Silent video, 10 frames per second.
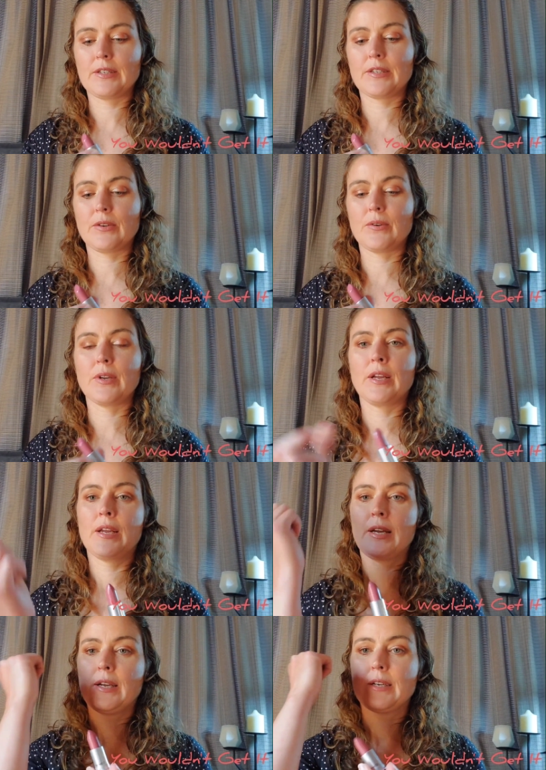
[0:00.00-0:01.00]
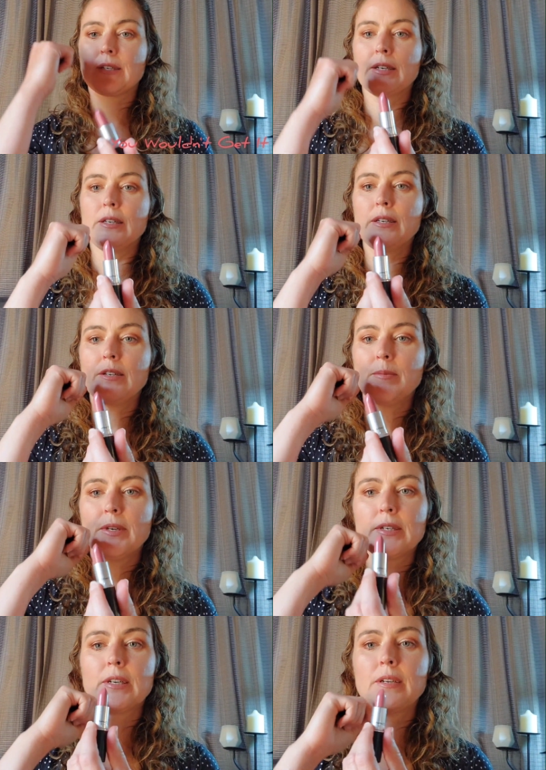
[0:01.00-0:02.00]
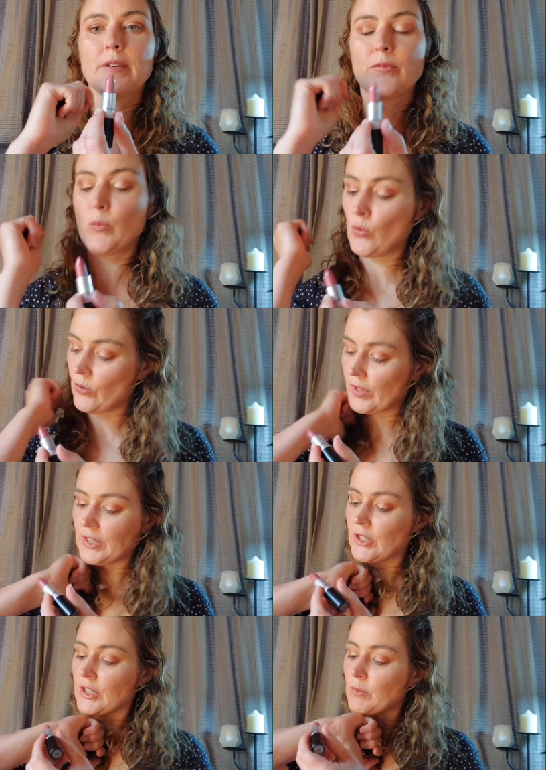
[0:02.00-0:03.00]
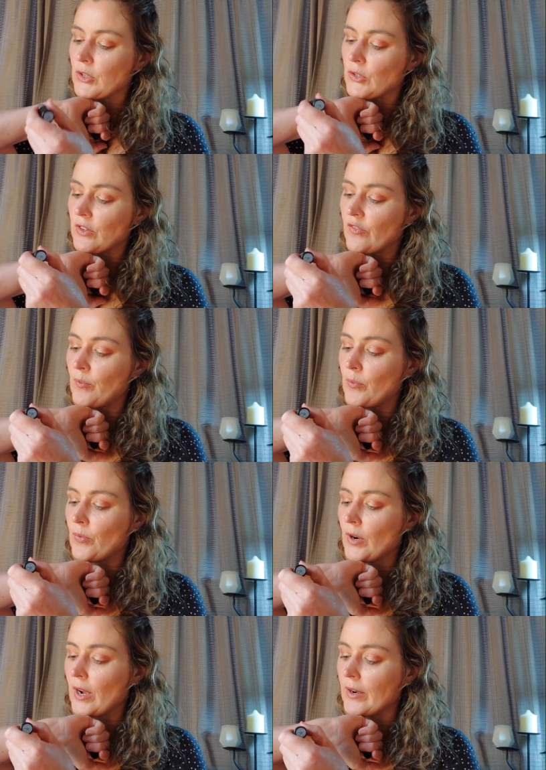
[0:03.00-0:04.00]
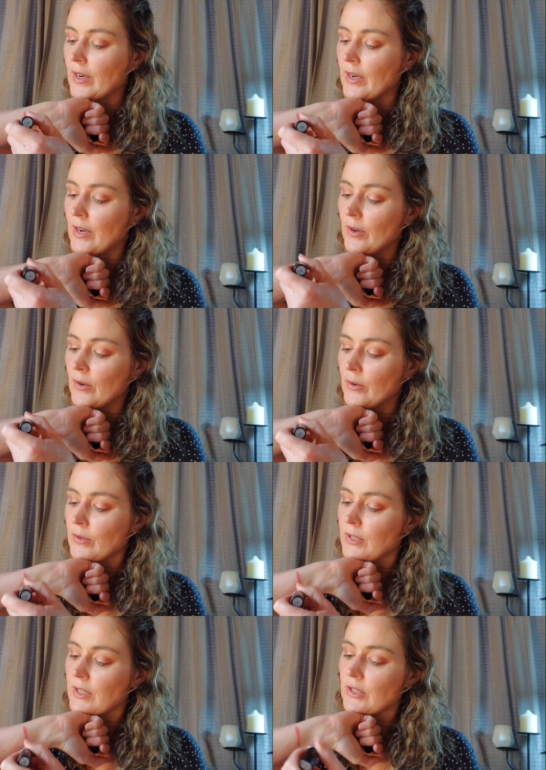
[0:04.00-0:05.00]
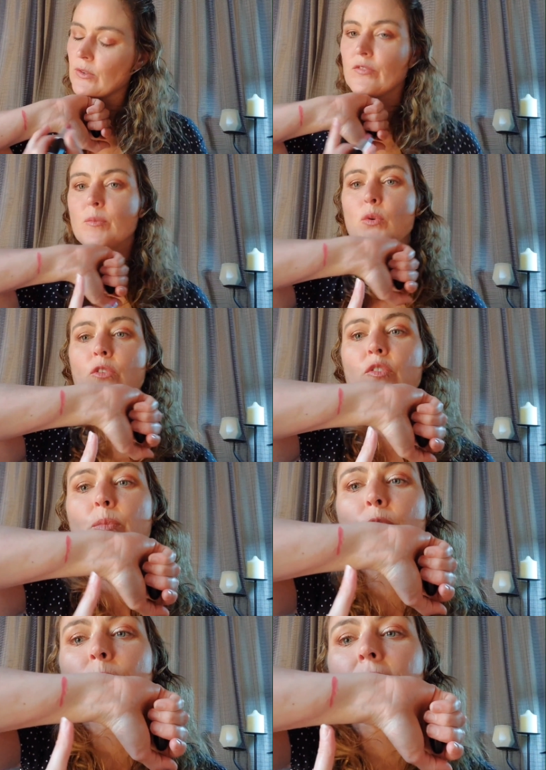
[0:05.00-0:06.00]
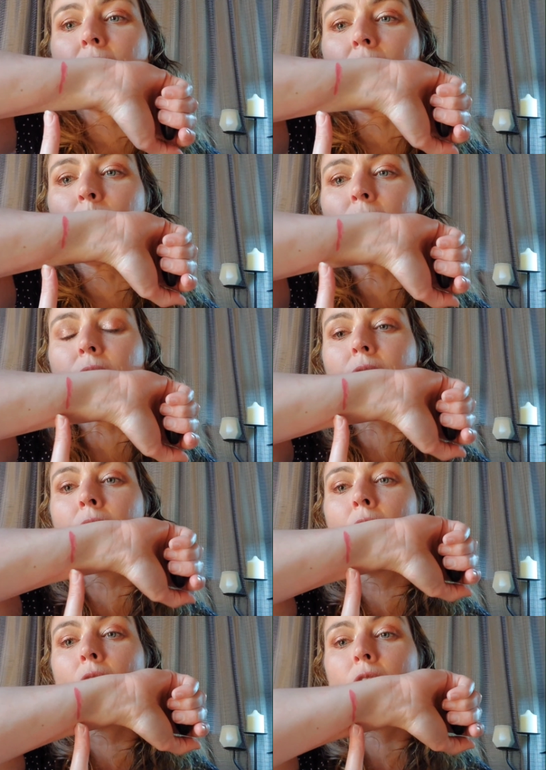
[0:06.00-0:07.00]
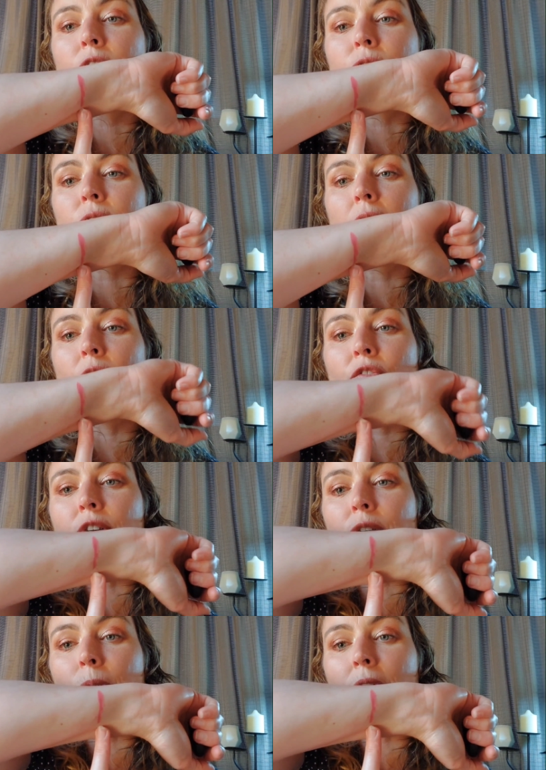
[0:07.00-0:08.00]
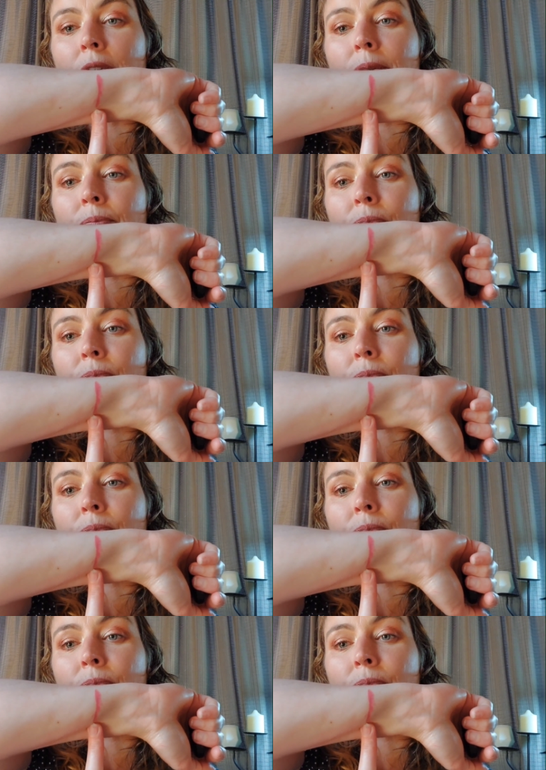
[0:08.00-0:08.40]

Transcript: So it's a little bit more than just my sort of browny nudes. It's sort of more of a purpley colour, but I do love this one.